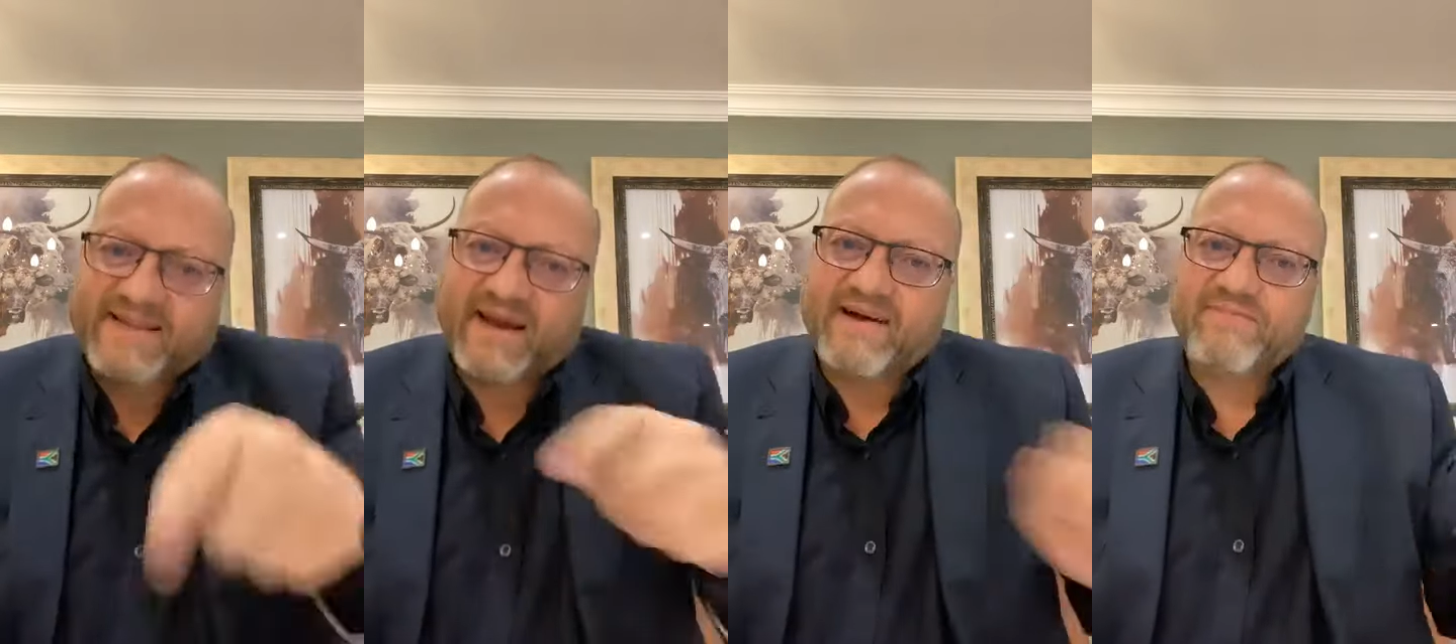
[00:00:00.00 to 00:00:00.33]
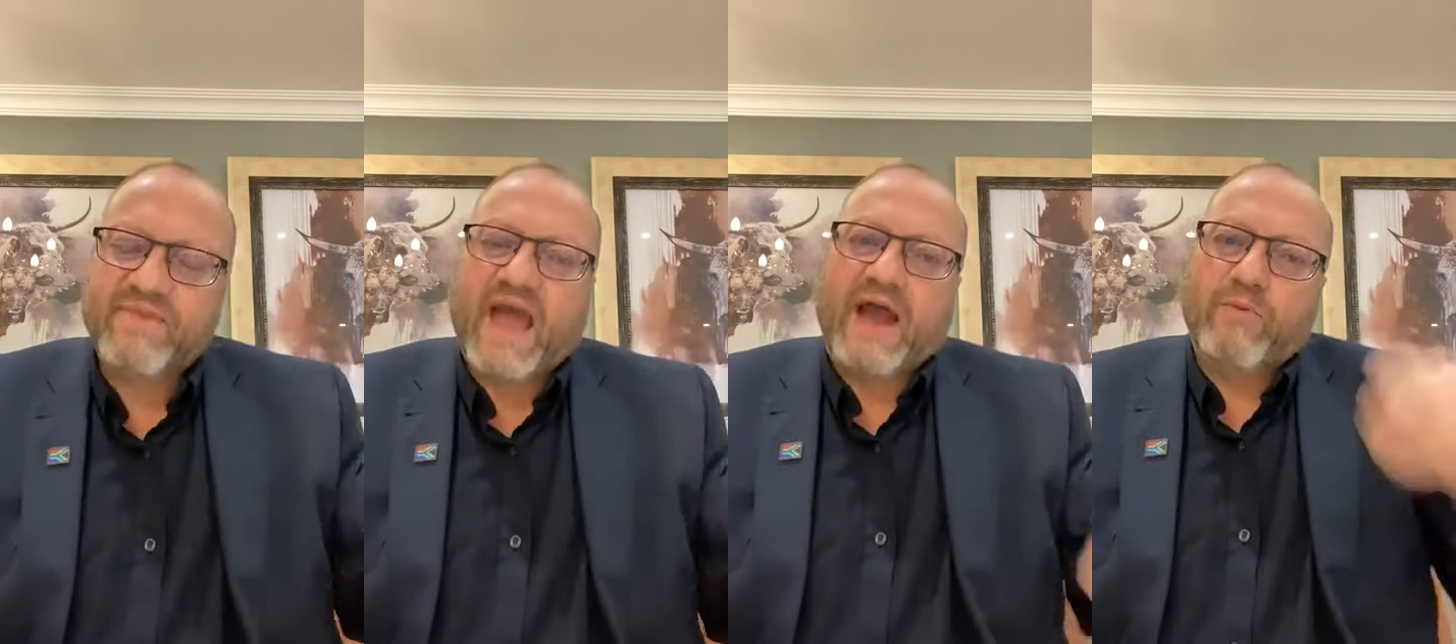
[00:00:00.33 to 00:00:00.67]

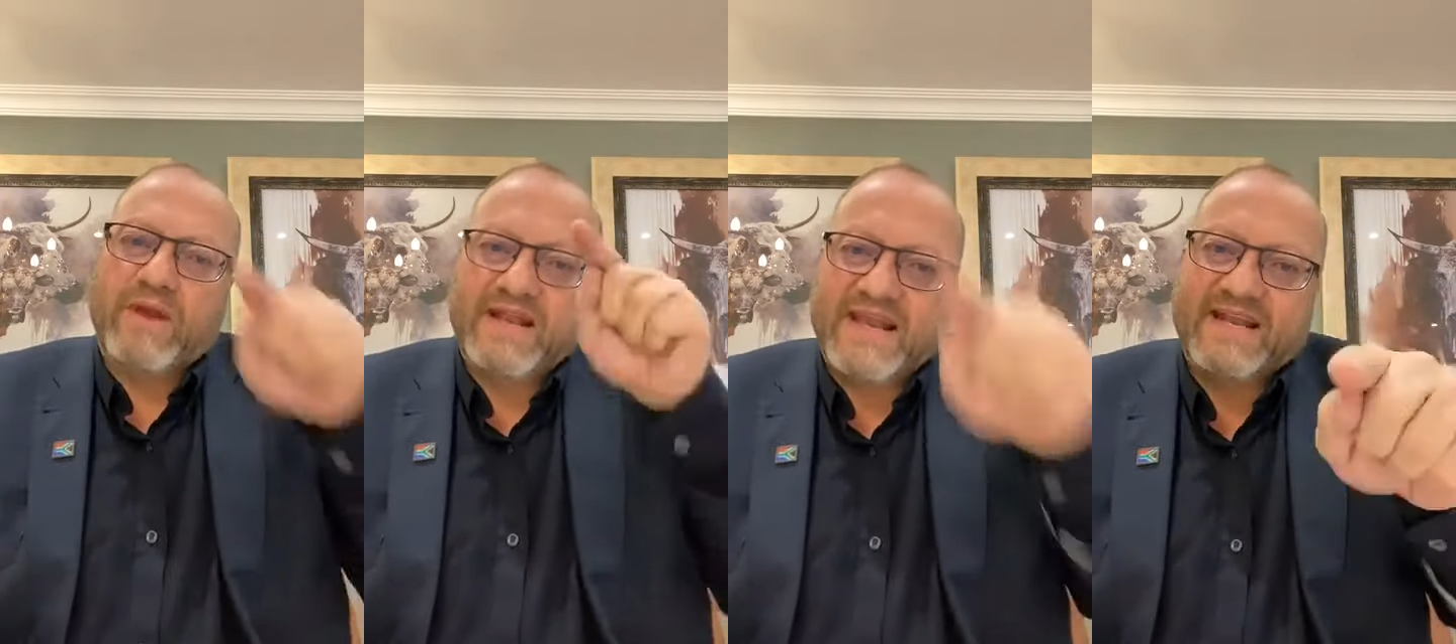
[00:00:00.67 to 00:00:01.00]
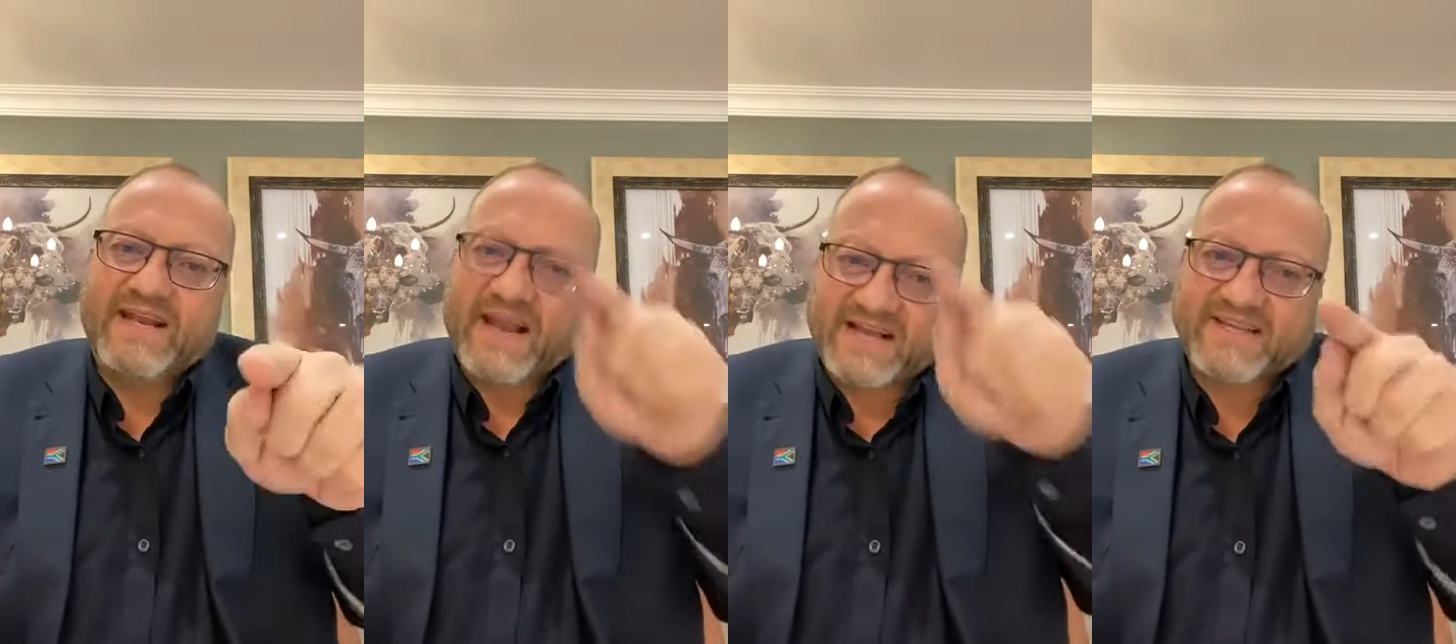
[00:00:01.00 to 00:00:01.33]
data and we
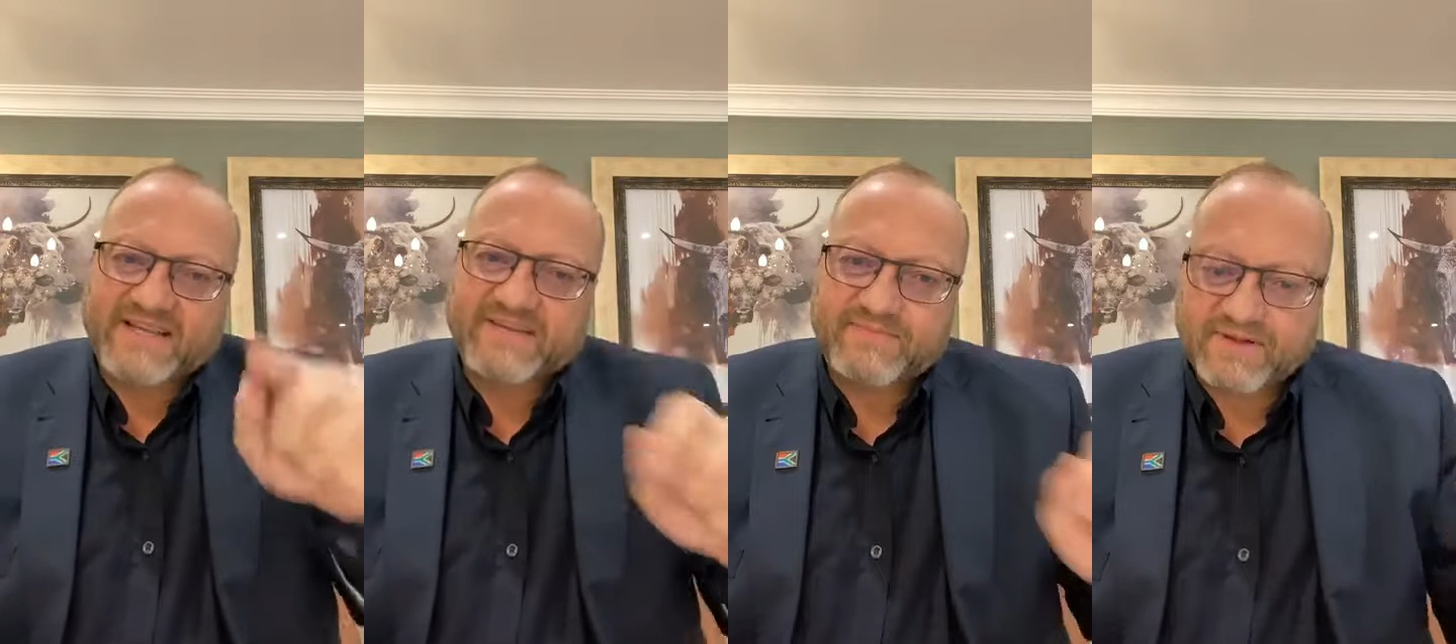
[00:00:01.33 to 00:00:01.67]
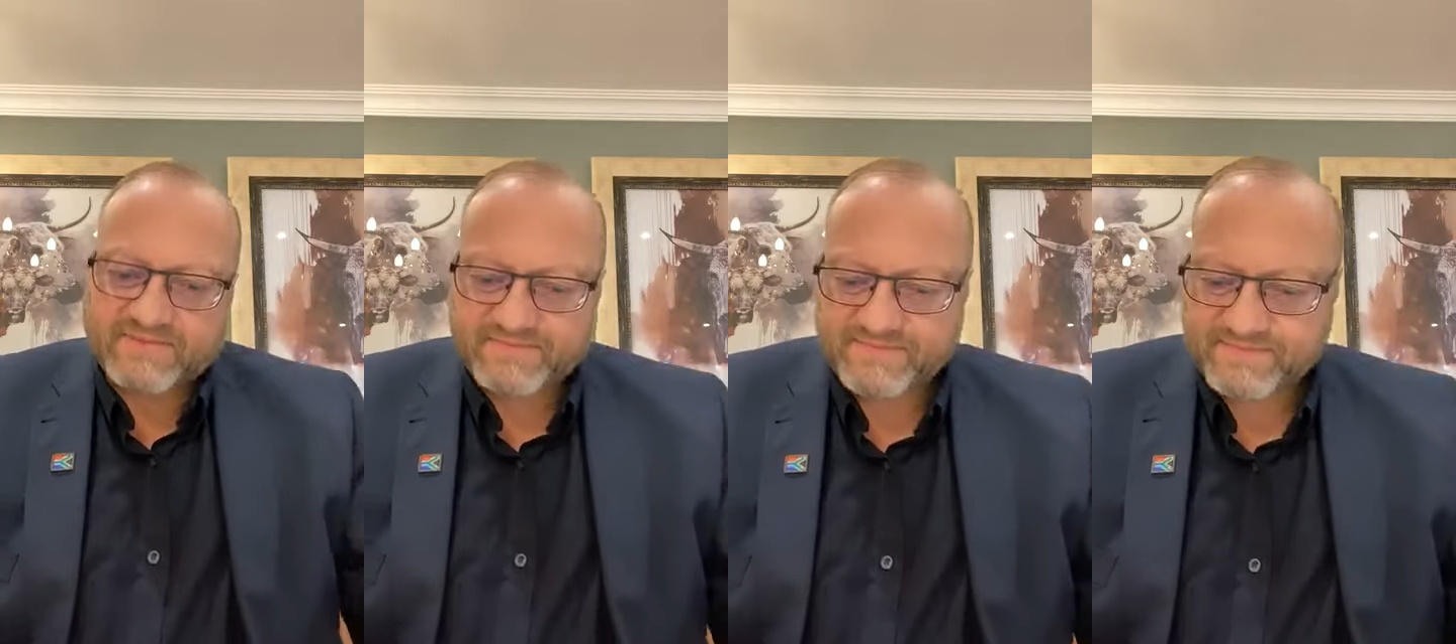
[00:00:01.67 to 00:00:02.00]
need it accessible.